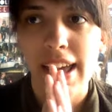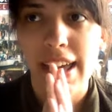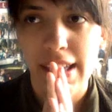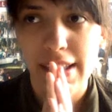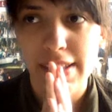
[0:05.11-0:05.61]

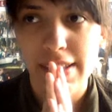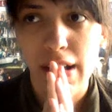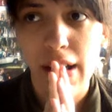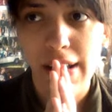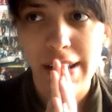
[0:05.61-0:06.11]
and
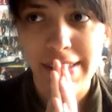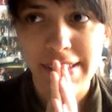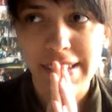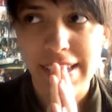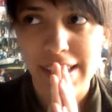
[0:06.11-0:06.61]

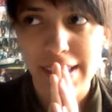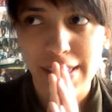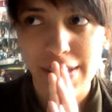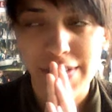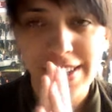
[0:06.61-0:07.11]
honestly,
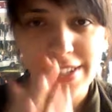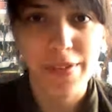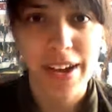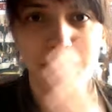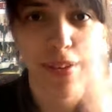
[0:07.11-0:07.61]
the
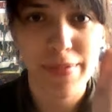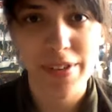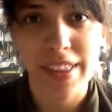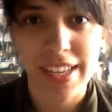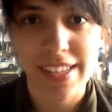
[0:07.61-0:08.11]
reason why I'm
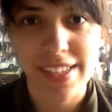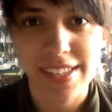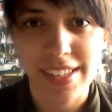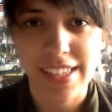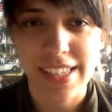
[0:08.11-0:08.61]
doing
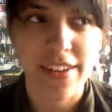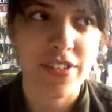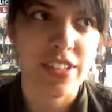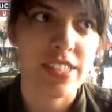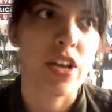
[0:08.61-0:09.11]
this instead
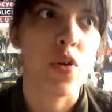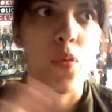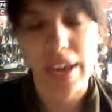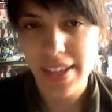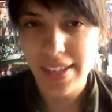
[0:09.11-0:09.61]
of just like
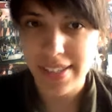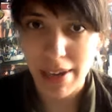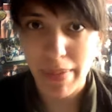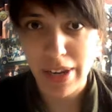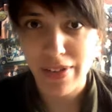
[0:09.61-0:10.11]
waiting to
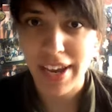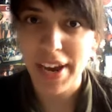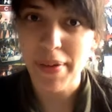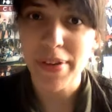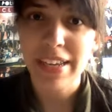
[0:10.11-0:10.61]
get my new
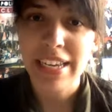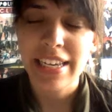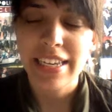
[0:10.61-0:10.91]
camera